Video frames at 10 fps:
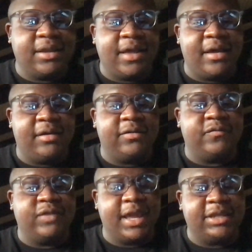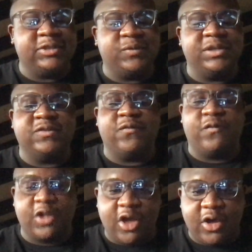of next week's
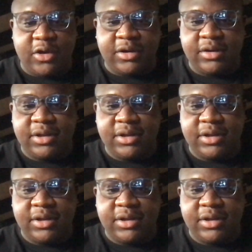vlog,